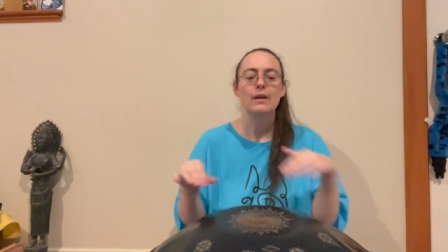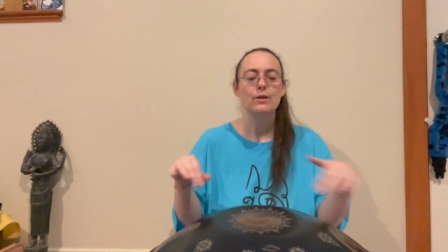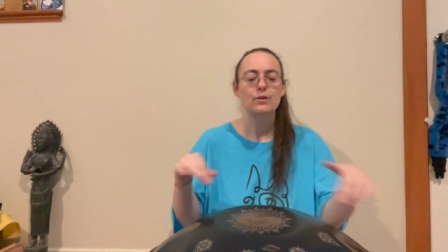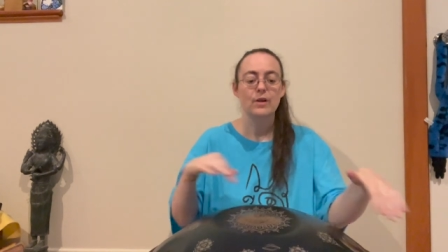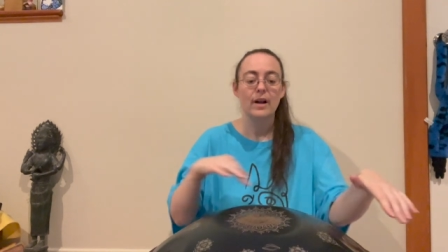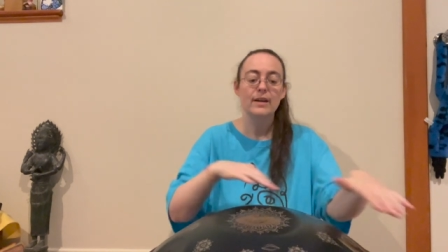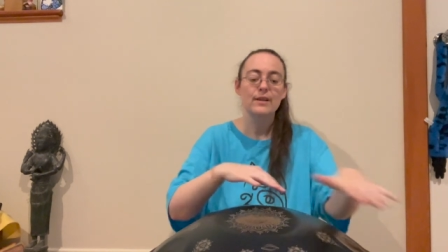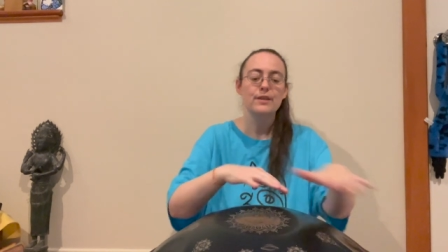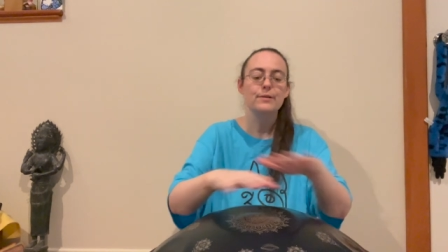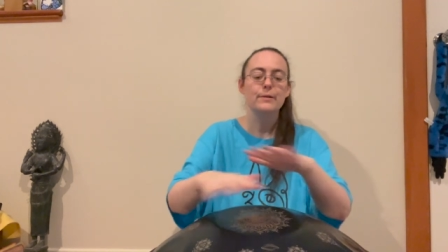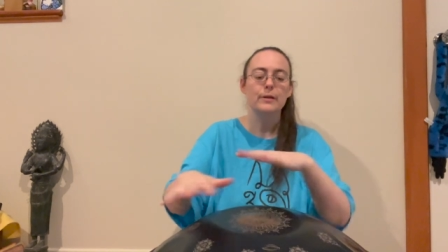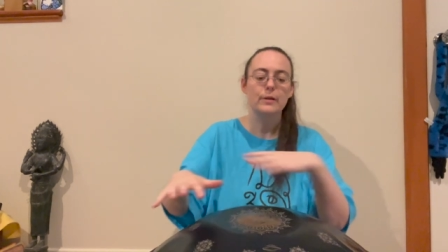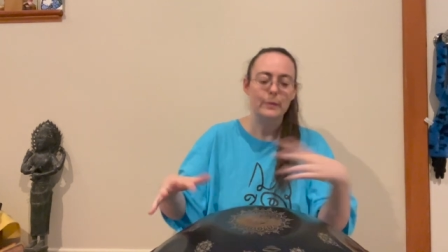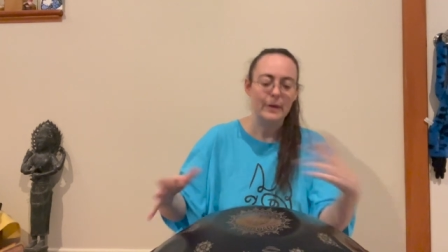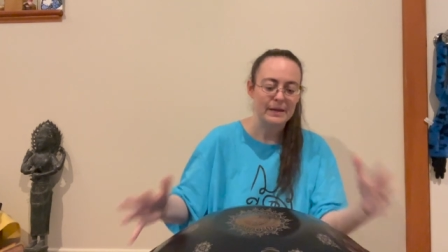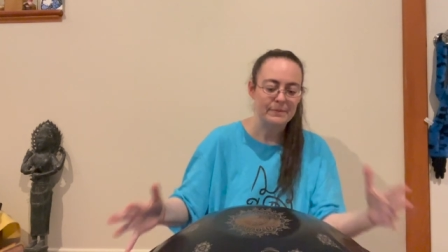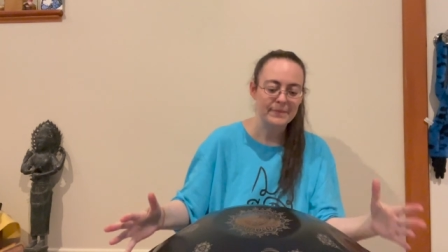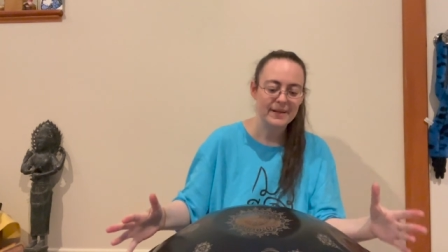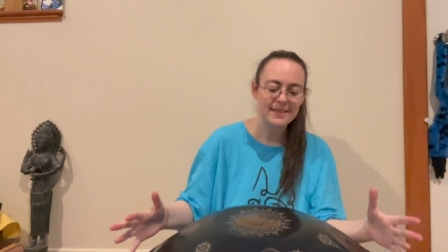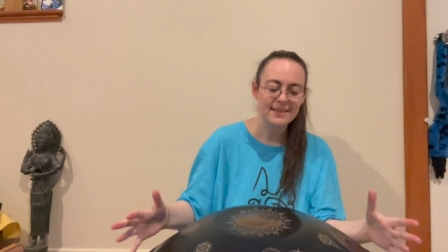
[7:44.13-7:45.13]
trying to
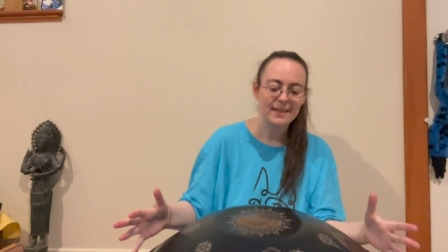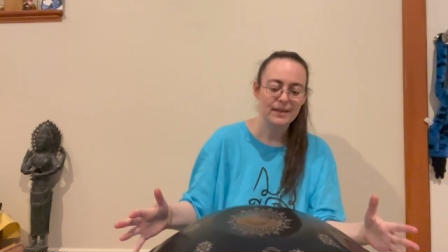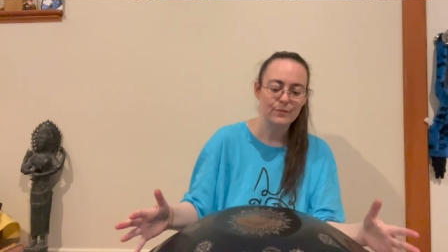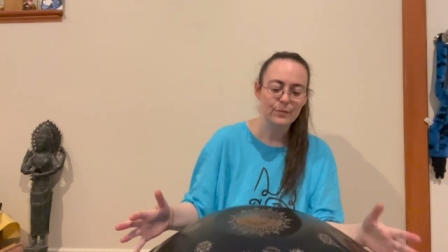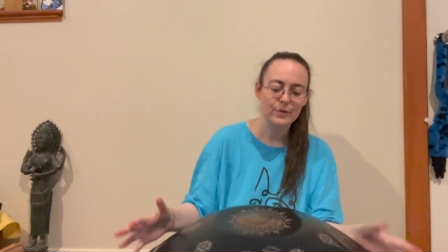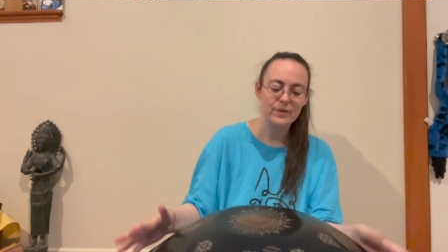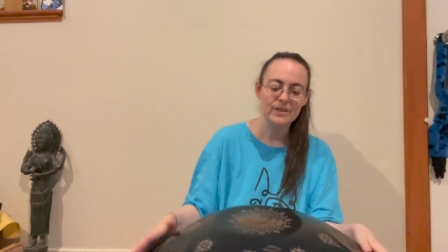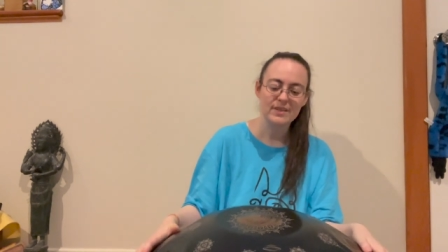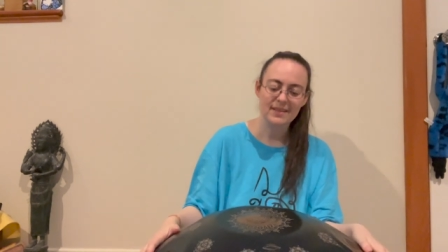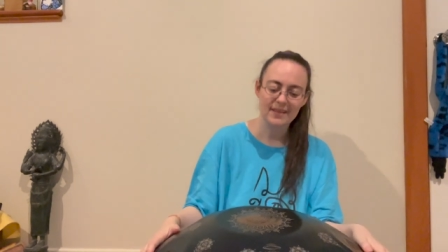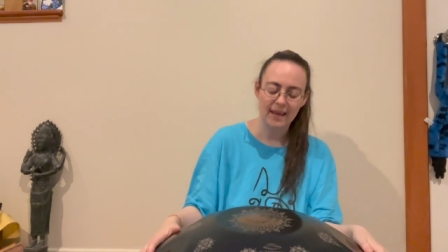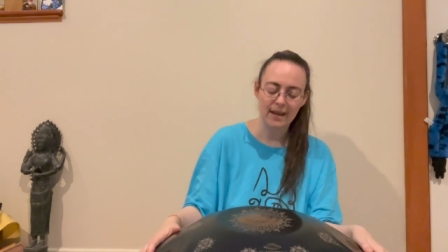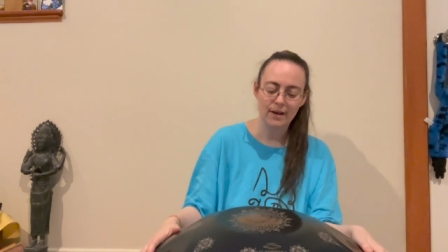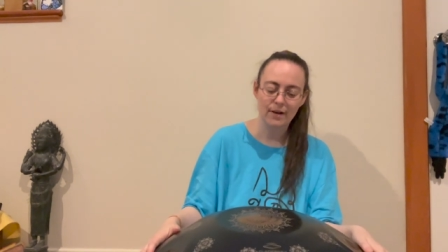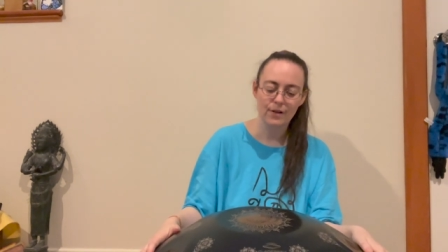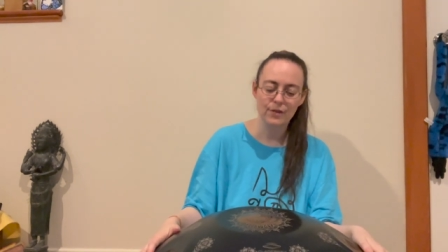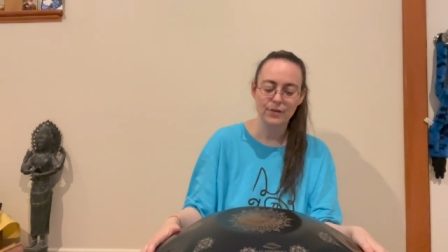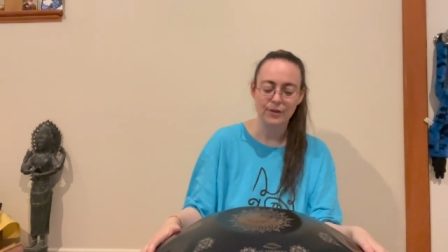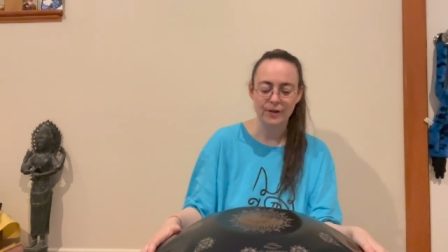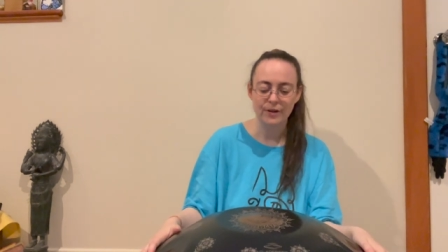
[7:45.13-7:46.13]
acquaint myself with the
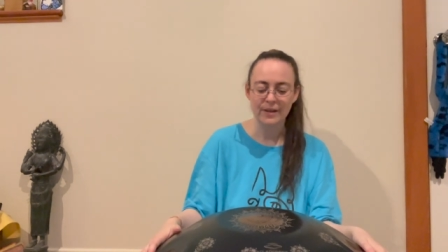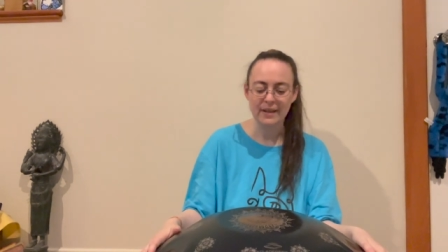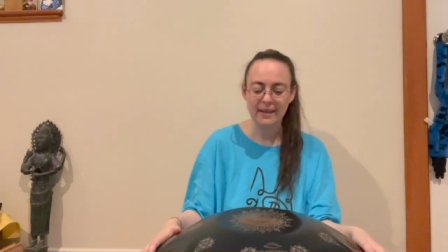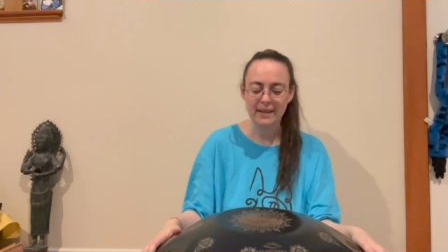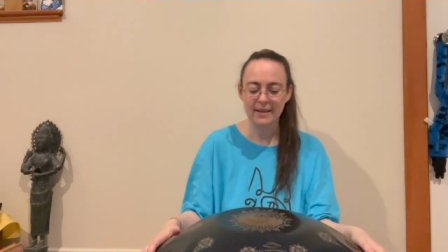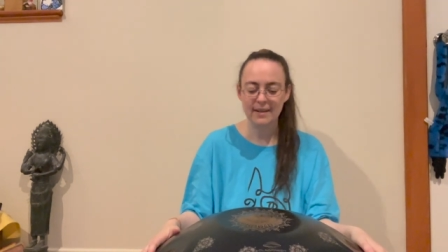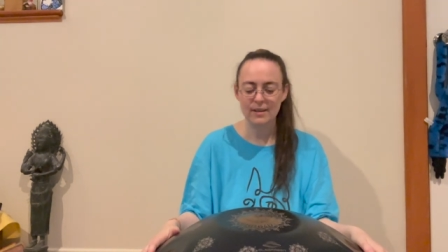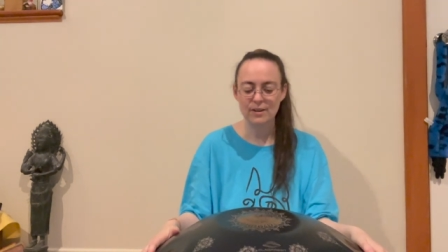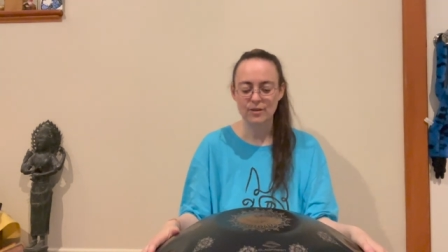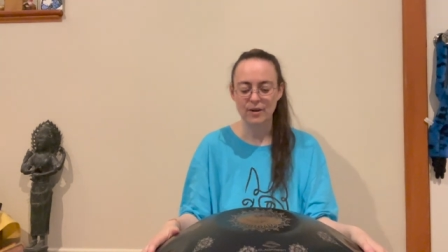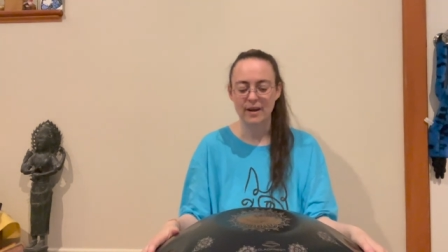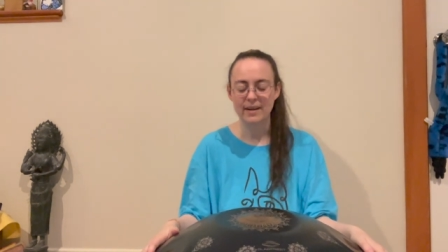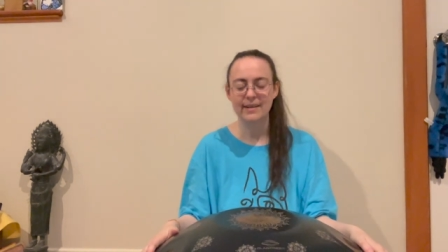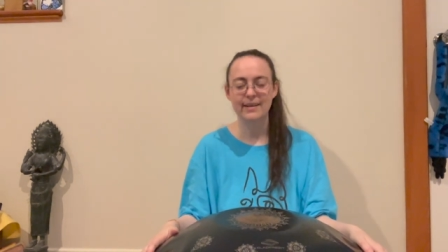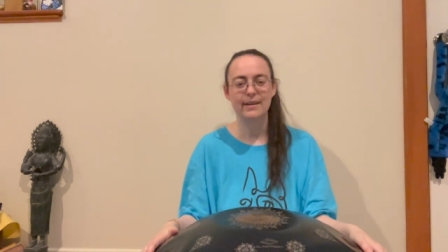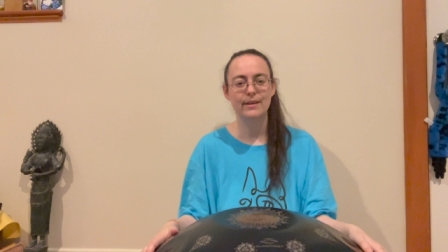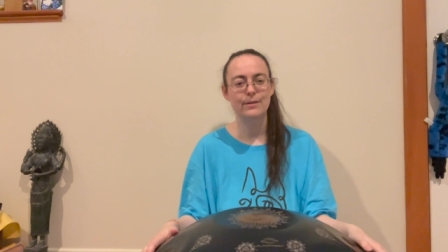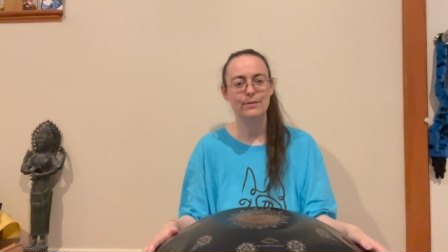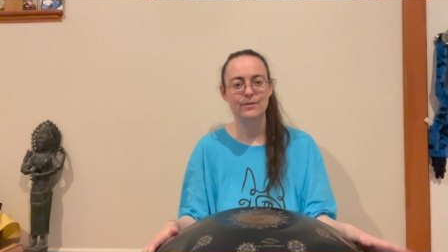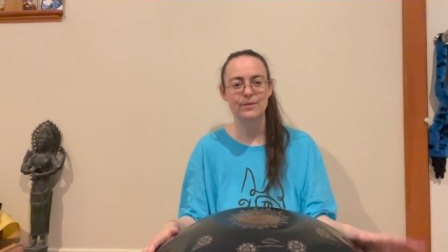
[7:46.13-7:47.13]
scale, learning it, trying to
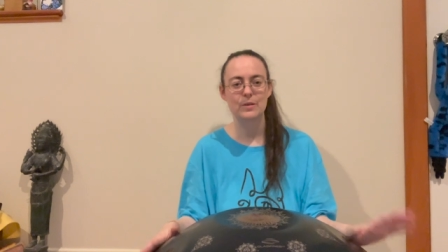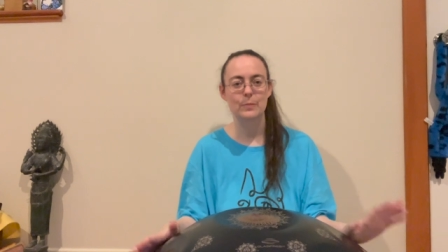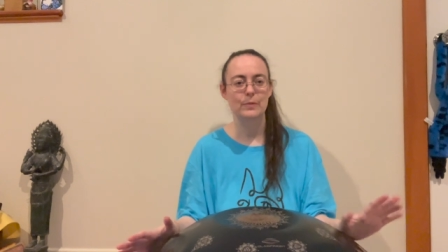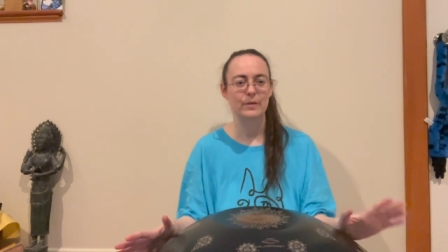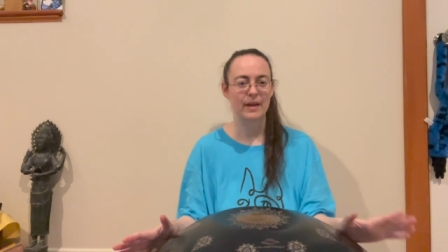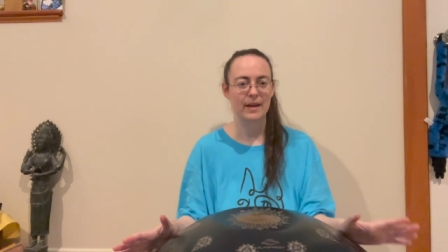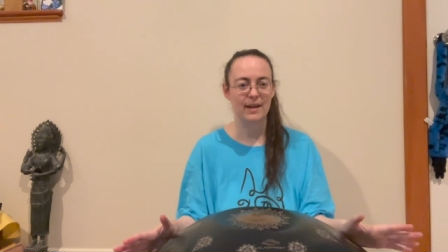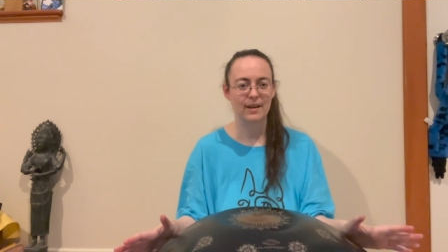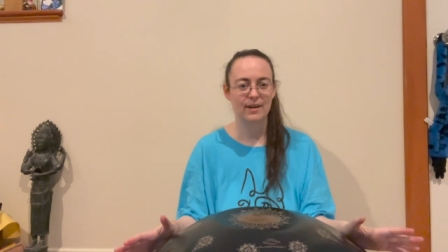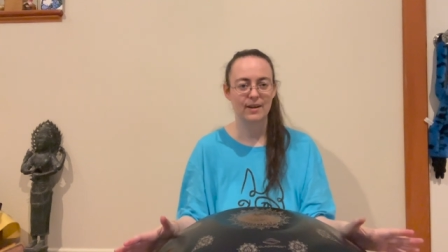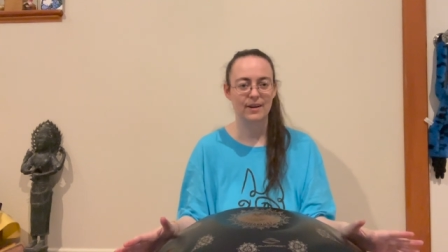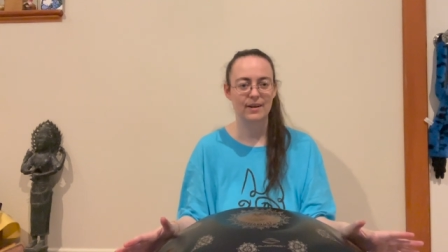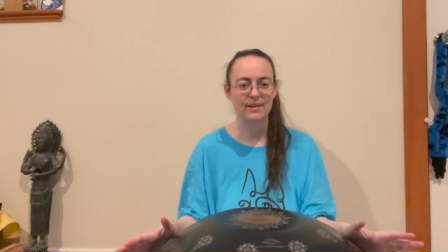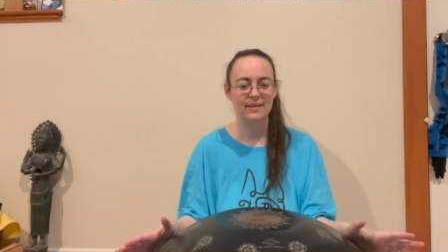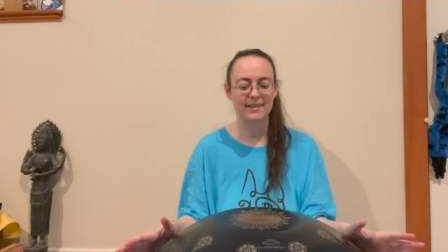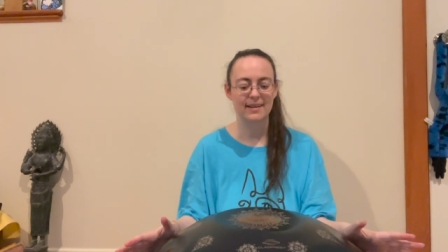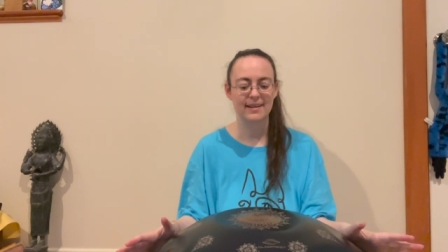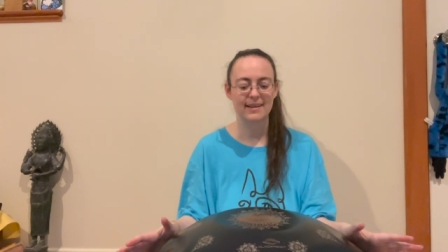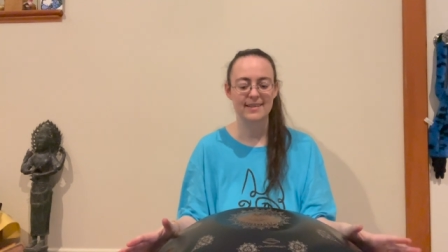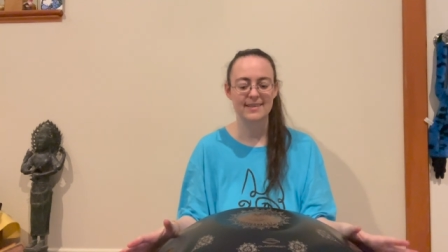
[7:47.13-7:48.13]
get used to playing her and
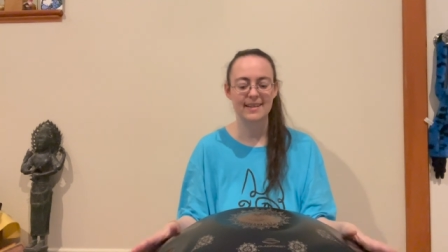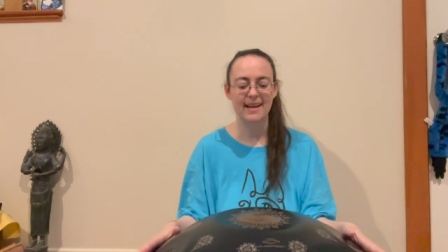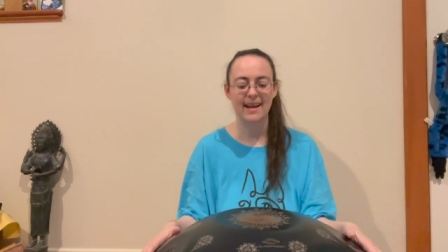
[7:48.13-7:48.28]
things.